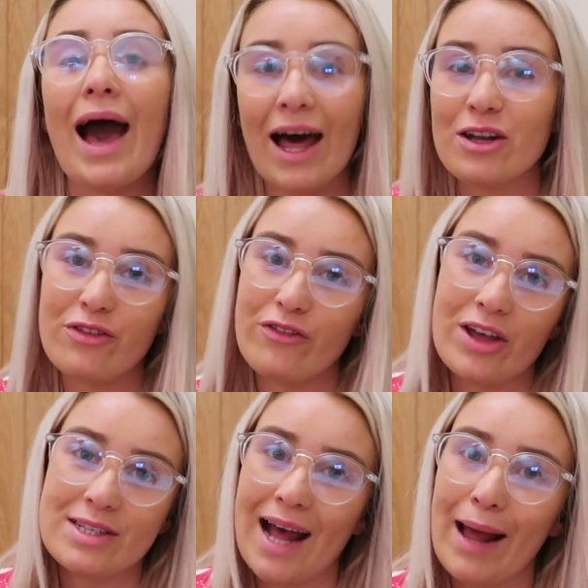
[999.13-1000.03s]
And for
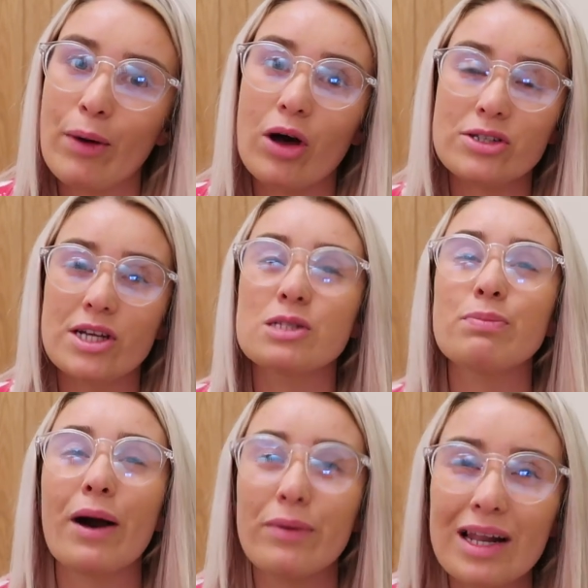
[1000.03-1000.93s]
first time orders,
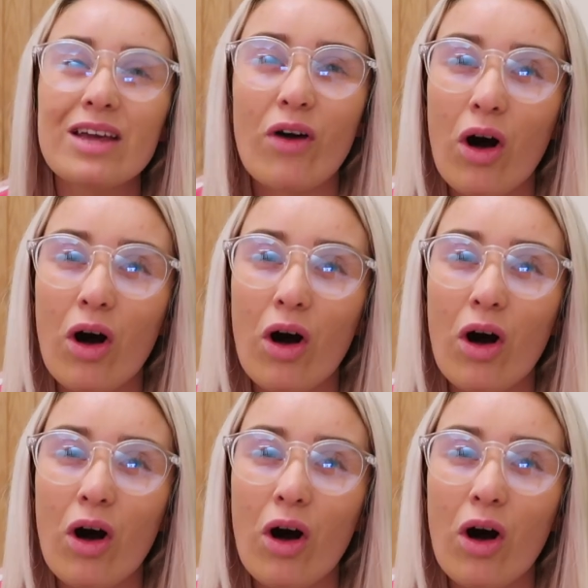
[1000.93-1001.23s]
but I will leave